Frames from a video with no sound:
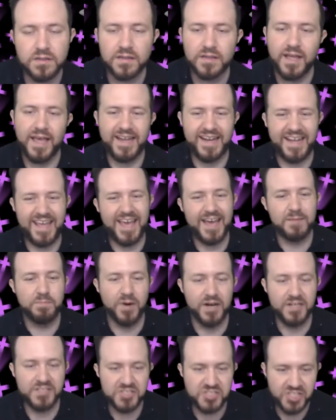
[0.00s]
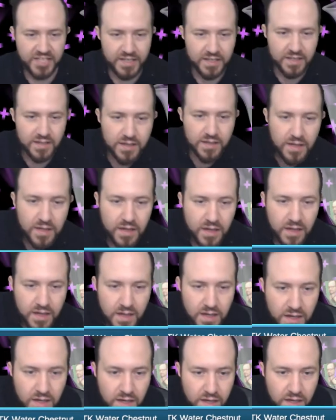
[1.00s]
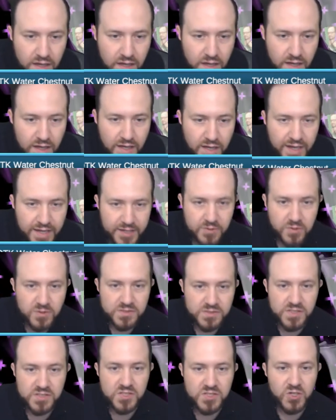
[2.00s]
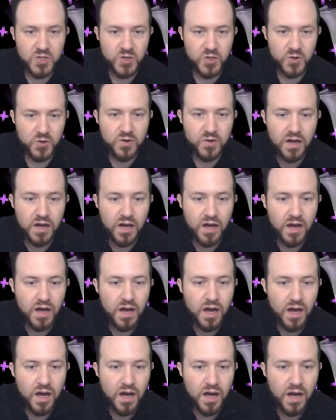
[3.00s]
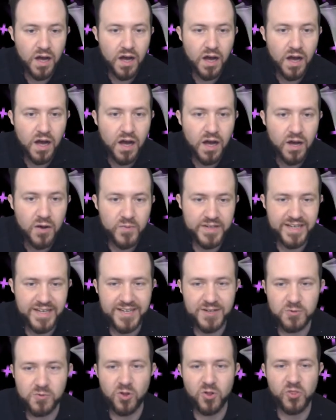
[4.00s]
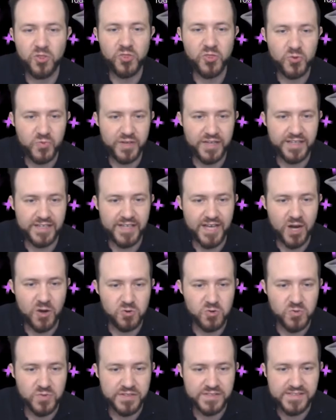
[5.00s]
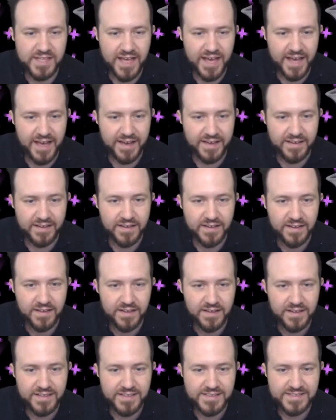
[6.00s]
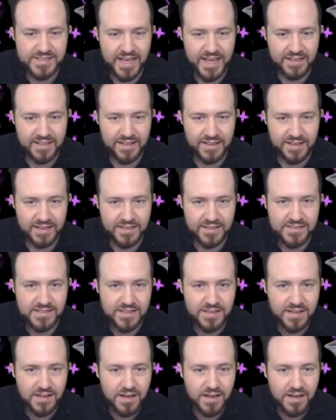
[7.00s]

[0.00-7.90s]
And he had Bungee. And he rolls a 2. We need to roll three now or we're dead. Any deadlies?